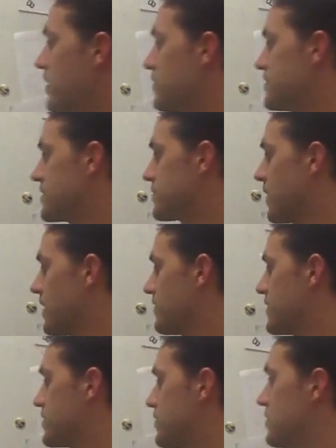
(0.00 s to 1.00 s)
it uses one
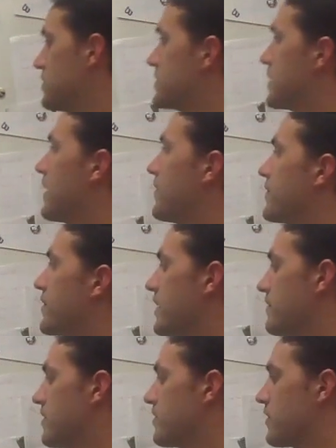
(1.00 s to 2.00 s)
of the twos and
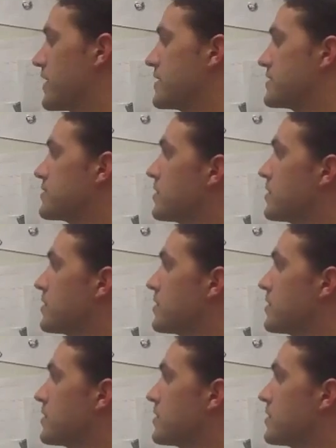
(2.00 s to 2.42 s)
three of the threes.